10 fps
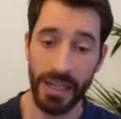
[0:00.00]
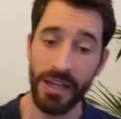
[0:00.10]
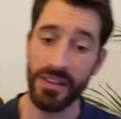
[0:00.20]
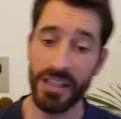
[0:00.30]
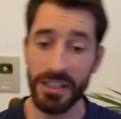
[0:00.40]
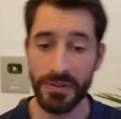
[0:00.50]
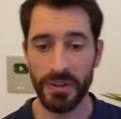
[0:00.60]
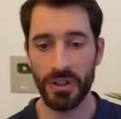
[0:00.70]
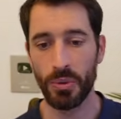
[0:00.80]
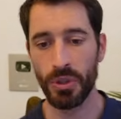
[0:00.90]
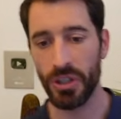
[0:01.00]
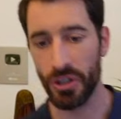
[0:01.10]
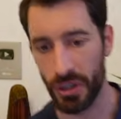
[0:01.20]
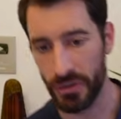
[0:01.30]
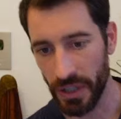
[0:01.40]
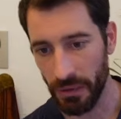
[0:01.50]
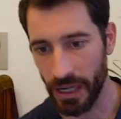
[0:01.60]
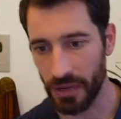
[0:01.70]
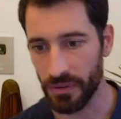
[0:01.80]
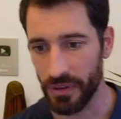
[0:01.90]
Then the flow would curve
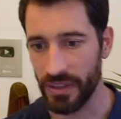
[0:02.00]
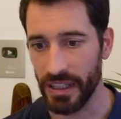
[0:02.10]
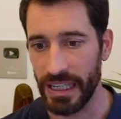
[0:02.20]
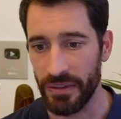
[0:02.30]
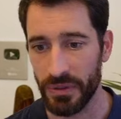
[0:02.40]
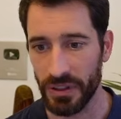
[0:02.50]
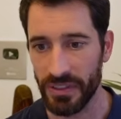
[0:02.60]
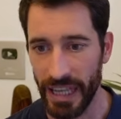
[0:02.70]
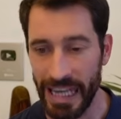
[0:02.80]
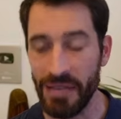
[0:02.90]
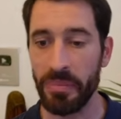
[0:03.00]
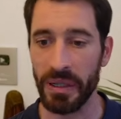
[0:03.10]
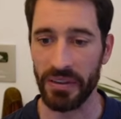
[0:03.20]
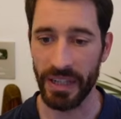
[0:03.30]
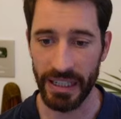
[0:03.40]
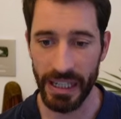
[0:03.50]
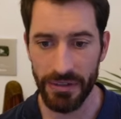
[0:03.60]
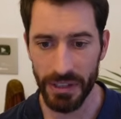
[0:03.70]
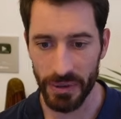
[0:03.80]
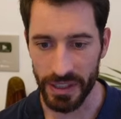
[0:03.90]
around the front A-pillar, and
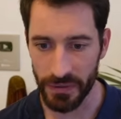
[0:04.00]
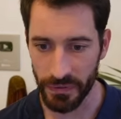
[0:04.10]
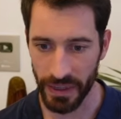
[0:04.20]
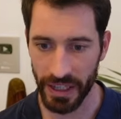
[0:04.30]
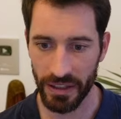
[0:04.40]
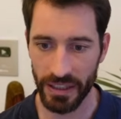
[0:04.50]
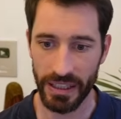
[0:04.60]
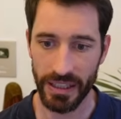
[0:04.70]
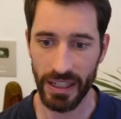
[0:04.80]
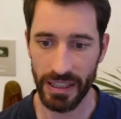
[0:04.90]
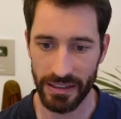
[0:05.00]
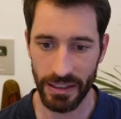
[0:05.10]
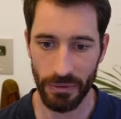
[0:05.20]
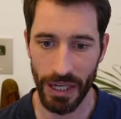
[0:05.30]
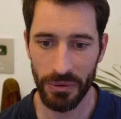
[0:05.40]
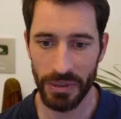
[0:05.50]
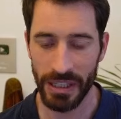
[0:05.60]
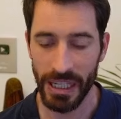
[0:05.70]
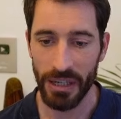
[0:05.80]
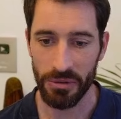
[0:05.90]
even though it's fairly nicely rounded,
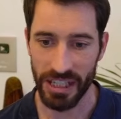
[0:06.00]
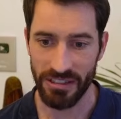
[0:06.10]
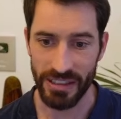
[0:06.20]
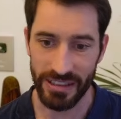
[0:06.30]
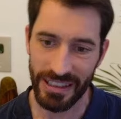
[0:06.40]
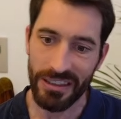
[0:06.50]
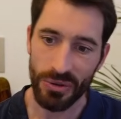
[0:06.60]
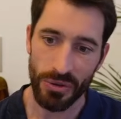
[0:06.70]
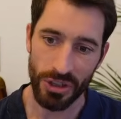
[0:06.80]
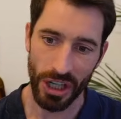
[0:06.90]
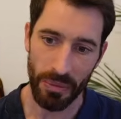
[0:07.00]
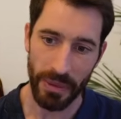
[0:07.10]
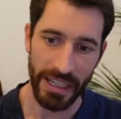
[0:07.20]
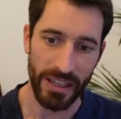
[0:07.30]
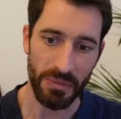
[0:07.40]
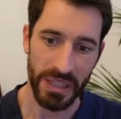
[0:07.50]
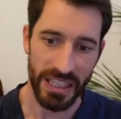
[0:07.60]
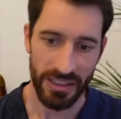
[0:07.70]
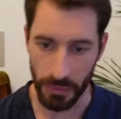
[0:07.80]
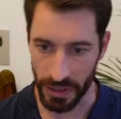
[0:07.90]
it was actually still too sharp, and in
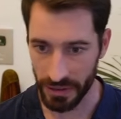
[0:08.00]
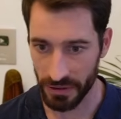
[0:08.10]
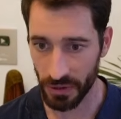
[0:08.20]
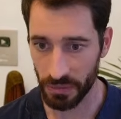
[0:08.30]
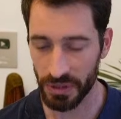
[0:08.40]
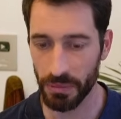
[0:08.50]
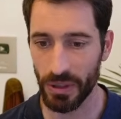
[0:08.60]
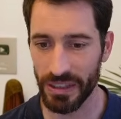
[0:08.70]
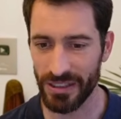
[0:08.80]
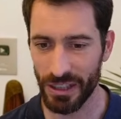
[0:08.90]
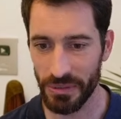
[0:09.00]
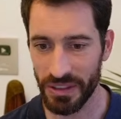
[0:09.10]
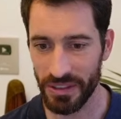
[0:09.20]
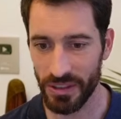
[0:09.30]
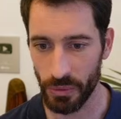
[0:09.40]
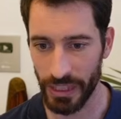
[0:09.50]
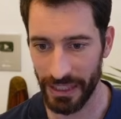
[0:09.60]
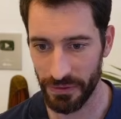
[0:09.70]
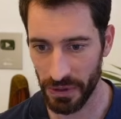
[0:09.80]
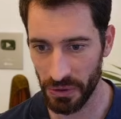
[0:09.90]
combination with some small disturbances you would
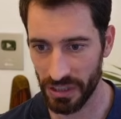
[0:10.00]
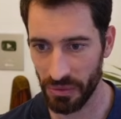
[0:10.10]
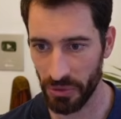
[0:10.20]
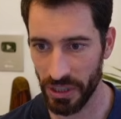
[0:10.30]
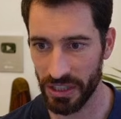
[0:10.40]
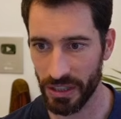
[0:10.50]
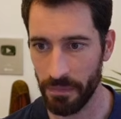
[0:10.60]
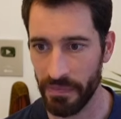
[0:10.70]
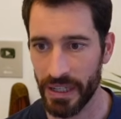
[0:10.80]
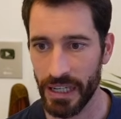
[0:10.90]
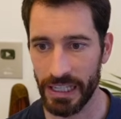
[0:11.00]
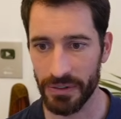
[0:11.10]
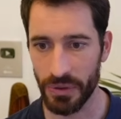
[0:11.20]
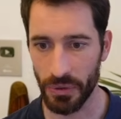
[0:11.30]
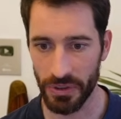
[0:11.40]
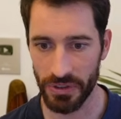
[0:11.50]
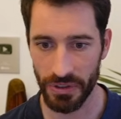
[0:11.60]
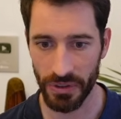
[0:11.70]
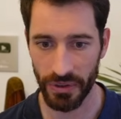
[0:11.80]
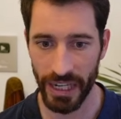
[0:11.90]
get flow separation, and of course
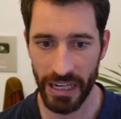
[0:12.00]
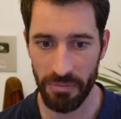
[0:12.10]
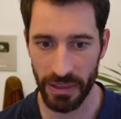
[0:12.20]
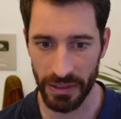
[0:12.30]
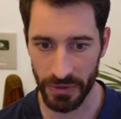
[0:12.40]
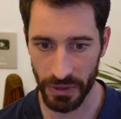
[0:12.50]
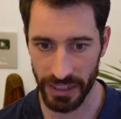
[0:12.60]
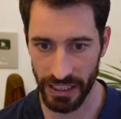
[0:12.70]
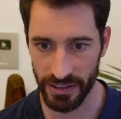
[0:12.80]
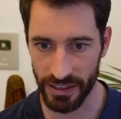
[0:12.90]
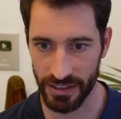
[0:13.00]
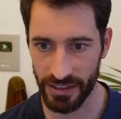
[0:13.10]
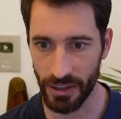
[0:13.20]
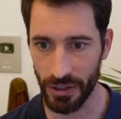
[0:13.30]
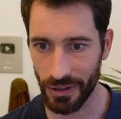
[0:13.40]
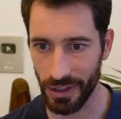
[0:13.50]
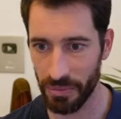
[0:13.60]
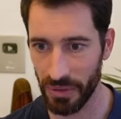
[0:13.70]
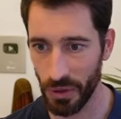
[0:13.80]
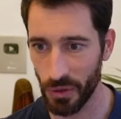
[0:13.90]
your A-pillar vortex starts to curl
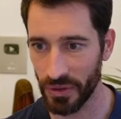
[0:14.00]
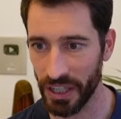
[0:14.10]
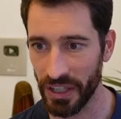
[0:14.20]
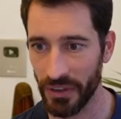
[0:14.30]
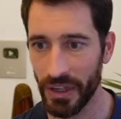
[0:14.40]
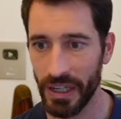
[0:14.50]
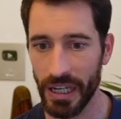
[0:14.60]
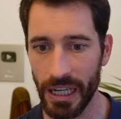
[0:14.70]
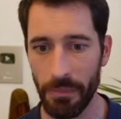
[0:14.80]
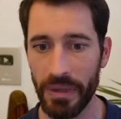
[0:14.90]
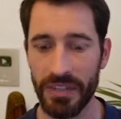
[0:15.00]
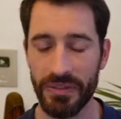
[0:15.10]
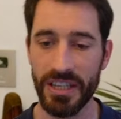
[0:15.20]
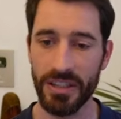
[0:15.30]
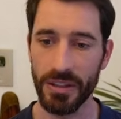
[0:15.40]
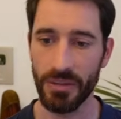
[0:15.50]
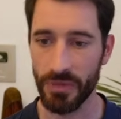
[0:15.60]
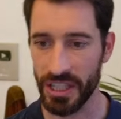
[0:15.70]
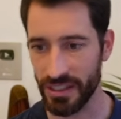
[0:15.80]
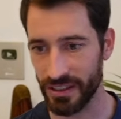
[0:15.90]
up over here and eventually
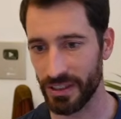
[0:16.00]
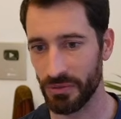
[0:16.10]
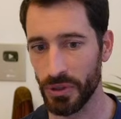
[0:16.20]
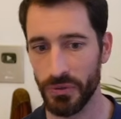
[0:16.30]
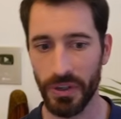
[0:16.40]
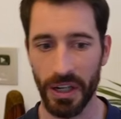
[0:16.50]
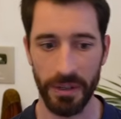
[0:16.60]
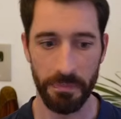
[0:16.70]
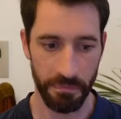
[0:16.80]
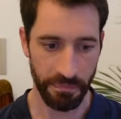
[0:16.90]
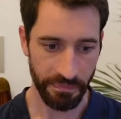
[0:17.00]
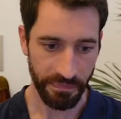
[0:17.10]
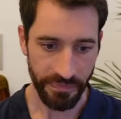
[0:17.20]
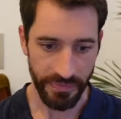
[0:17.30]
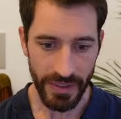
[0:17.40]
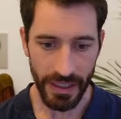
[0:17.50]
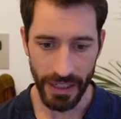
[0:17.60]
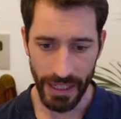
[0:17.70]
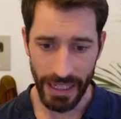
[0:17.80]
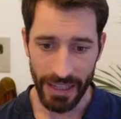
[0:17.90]
reaches the roofline.
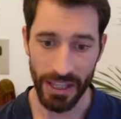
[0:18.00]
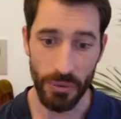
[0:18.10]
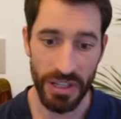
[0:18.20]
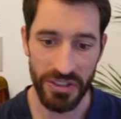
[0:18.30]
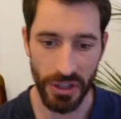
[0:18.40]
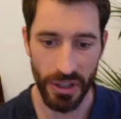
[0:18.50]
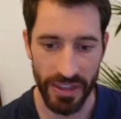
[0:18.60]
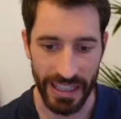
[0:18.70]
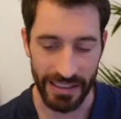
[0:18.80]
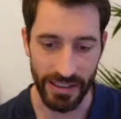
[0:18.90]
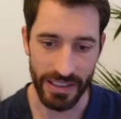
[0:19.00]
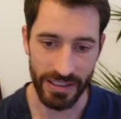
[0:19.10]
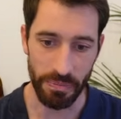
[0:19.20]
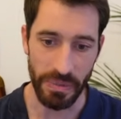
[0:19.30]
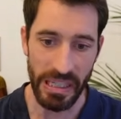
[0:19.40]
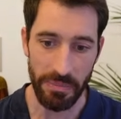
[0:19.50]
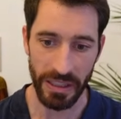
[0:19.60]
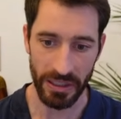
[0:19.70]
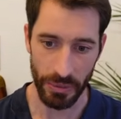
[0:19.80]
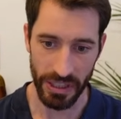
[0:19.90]
Then we saw that this B
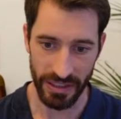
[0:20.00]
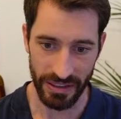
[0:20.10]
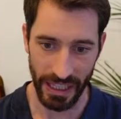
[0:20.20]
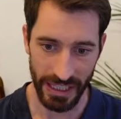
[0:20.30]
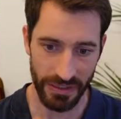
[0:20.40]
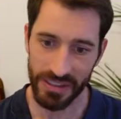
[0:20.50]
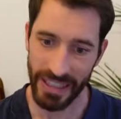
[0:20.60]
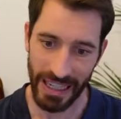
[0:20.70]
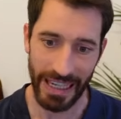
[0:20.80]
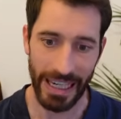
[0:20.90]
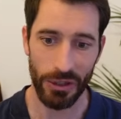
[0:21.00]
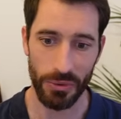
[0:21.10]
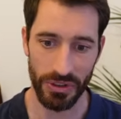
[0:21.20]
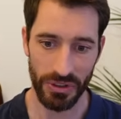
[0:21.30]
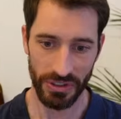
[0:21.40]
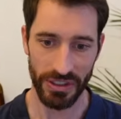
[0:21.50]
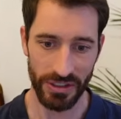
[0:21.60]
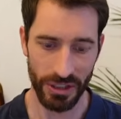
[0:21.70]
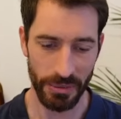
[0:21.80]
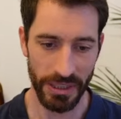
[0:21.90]
pillar, which is kind of sticking out, was also
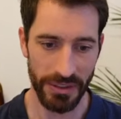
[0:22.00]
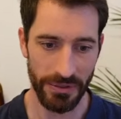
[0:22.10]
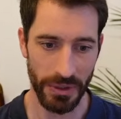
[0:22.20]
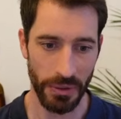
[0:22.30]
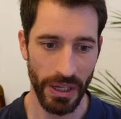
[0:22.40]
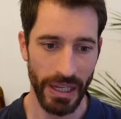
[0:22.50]
disturbing the flow,